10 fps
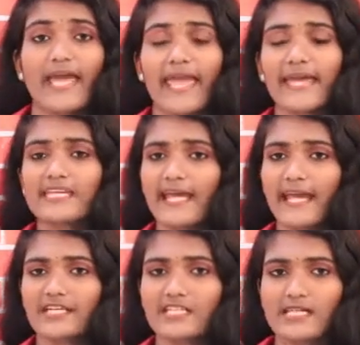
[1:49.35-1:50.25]

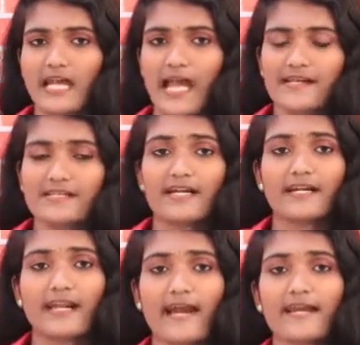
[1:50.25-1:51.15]
1880 and
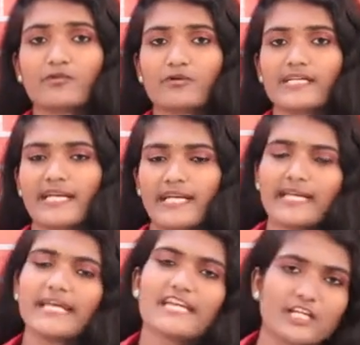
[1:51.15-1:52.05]
1920 in
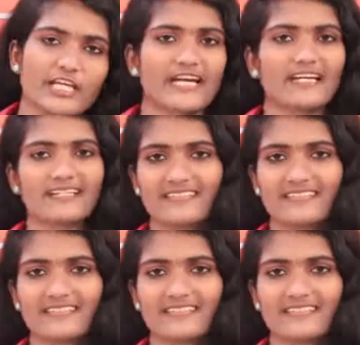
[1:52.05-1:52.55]
India.